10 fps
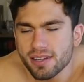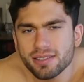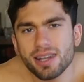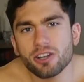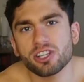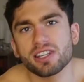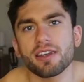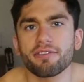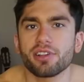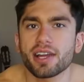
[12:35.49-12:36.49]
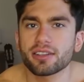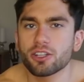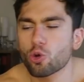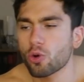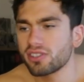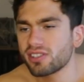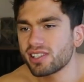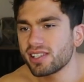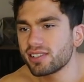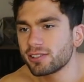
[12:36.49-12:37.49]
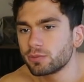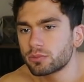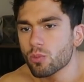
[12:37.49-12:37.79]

He doesn't actually give like the quantities